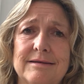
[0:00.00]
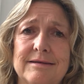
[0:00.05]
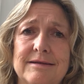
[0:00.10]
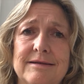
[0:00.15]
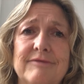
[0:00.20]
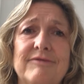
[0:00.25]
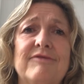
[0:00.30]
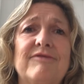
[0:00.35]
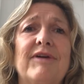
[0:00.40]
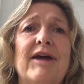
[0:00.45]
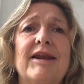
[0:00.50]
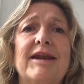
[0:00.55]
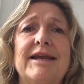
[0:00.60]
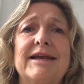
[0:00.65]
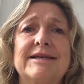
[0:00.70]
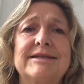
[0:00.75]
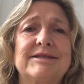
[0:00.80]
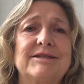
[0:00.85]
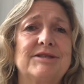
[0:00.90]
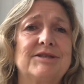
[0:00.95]
the very
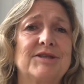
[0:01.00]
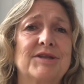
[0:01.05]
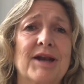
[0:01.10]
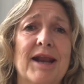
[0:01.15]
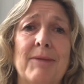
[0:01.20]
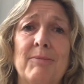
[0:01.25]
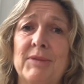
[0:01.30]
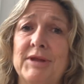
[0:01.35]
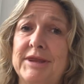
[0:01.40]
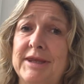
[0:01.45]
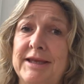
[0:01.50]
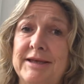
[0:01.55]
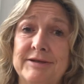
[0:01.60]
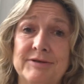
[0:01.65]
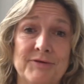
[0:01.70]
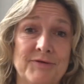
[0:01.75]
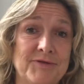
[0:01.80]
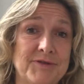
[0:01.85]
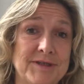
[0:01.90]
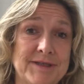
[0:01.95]

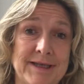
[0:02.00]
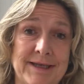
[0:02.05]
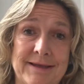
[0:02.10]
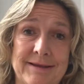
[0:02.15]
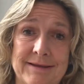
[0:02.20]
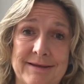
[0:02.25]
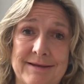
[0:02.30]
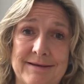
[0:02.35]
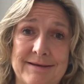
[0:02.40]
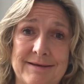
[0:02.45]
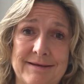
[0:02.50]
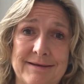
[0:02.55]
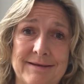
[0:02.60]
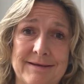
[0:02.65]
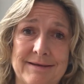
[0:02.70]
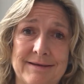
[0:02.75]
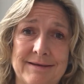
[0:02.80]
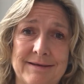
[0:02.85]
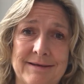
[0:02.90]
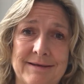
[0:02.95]
extremities of sin
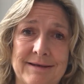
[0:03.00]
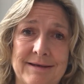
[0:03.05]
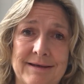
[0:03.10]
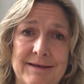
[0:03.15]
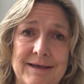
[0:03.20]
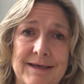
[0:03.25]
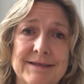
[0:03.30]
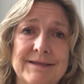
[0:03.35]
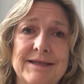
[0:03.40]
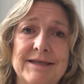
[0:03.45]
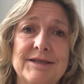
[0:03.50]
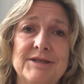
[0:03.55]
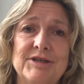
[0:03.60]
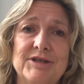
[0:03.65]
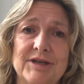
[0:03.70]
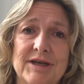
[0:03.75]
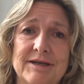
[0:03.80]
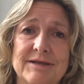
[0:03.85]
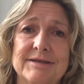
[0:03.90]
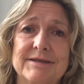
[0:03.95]
and
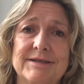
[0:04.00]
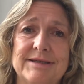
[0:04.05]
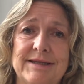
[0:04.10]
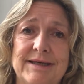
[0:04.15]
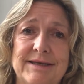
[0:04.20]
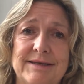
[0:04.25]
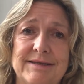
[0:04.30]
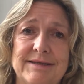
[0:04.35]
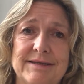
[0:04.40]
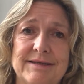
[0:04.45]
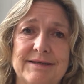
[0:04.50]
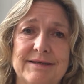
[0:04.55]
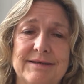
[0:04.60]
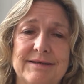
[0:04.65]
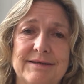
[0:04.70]
injustice.